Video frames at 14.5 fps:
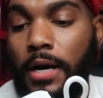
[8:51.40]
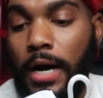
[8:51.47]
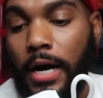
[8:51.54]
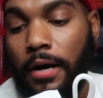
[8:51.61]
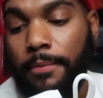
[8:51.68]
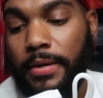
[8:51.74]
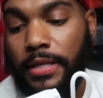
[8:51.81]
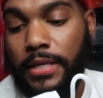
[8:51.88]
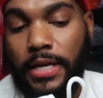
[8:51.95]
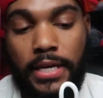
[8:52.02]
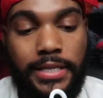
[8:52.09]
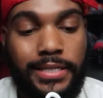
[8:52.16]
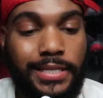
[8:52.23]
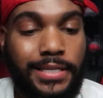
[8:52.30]
And
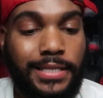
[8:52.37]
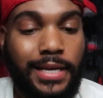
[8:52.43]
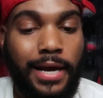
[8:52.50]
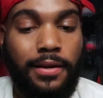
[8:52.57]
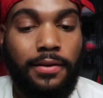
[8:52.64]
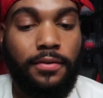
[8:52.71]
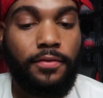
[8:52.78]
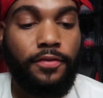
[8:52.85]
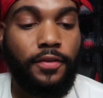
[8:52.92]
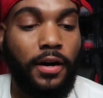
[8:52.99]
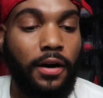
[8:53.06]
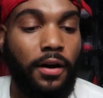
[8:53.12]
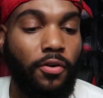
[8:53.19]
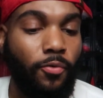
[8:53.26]
then just kind
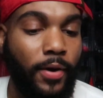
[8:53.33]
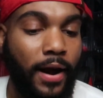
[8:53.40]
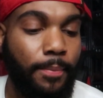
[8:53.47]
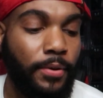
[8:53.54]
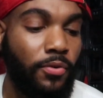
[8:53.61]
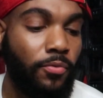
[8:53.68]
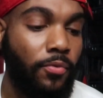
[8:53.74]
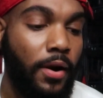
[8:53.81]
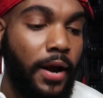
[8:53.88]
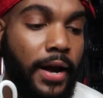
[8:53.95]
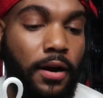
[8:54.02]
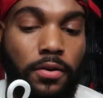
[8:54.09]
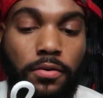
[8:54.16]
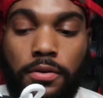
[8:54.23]
of wrapping
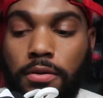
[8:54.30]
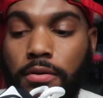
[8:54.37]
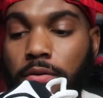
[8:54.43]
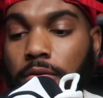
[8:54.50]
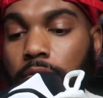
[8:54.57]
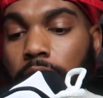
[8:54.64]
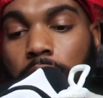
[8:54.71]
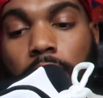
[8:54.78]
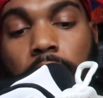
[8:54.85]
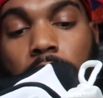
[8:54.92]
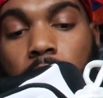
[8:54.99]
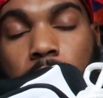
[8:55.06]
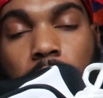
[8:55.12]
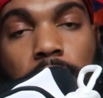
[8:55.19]
around, you know,
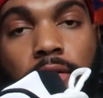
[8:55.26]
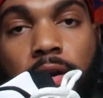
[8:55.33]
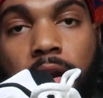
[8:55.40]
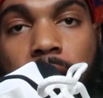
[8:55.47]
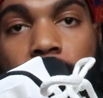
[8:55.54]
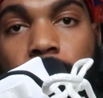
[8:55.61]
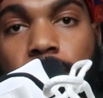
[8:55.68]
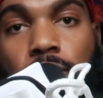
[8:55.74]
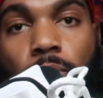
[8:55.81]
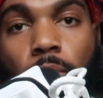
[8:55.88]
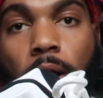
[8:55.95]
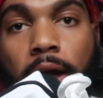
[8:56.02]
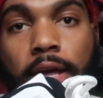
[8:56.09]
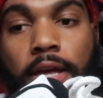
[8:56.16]
again, you're gonna have your
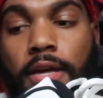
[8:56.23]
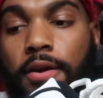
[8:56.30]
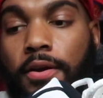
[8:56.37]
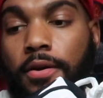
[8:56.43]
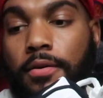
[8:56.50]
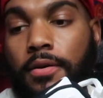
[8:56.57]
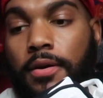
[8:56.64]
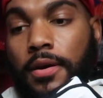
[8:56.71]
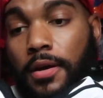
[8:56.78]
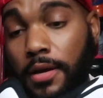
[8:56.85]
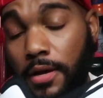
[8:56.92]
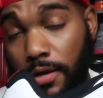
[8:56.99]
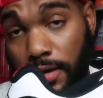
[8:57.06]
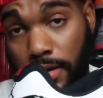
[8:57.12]
white here,
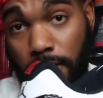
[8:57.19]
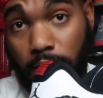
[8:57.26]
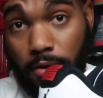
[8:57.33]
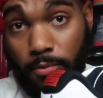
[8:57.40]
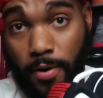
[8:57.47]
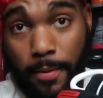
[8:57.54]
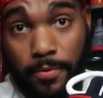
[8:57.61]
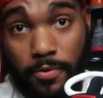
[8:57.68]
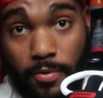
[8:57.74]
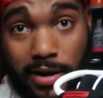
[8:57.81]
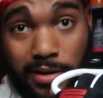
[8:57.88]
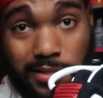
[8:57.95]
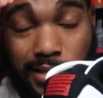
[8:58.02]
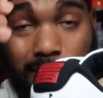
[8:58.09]
and then wrapping
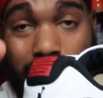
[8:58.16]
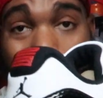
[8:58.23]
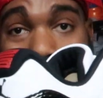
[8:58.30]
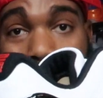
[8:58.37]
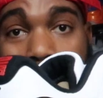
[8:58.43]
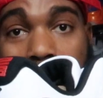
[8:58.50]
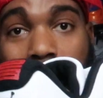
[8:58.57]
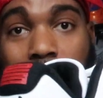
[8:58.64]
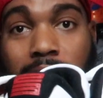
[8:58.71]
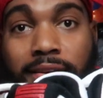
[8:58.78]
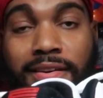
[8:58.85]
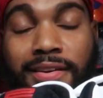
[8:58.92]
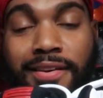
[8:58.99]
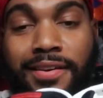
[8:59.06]
around to the back.
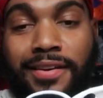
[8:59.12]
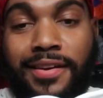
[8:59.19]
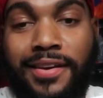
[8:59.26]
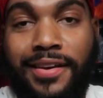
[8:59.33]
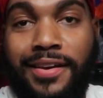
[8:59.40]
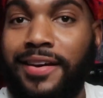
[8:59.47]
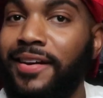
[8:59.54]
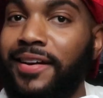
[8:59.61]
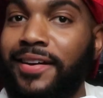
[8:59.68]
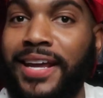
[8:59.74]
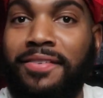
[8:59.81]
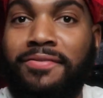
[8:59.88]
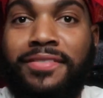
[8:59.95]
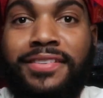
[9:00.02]

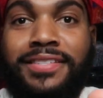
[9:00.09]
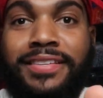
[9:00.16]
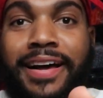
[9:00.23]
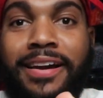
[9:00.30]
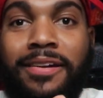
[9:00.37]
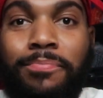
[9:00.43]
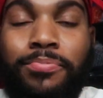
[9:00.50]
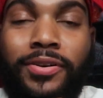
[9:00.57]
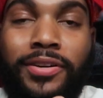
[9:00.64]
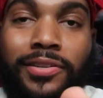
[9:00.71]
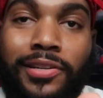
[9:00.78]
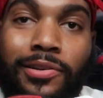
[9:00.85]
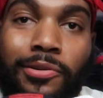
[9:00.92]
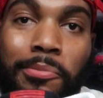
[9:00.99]
They even decided to put
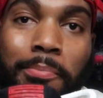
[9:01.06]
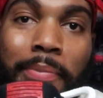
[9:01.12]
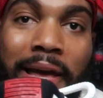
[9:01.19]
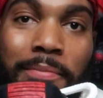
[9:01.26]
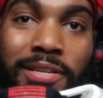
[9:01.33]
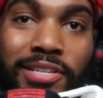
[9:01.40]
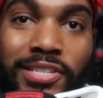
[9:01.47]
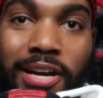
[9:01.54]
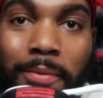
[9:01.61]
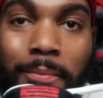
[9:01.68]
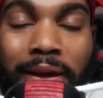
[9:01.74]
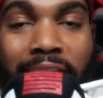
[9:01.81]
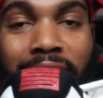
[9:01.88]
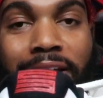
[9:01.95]
a little baby
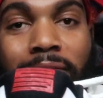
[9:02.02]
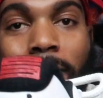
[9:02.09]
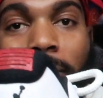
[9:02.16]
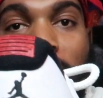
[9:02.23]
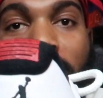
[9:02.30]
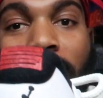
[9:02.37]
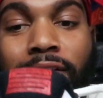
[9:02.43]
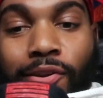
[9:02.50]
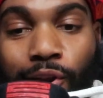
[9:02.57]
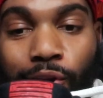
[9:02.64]
Jumpman in the bag, you